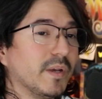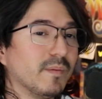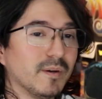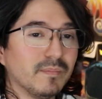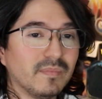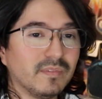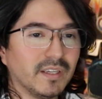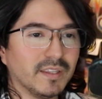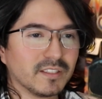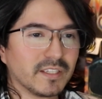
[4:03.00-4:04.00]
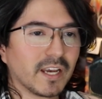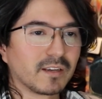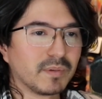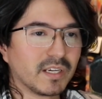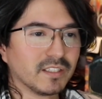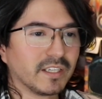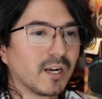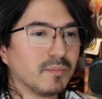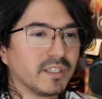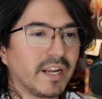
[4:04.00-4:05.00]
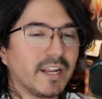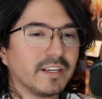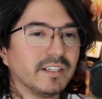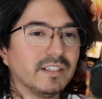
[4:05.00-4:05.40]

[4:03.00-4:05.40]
minimum in this deck because it comes in handy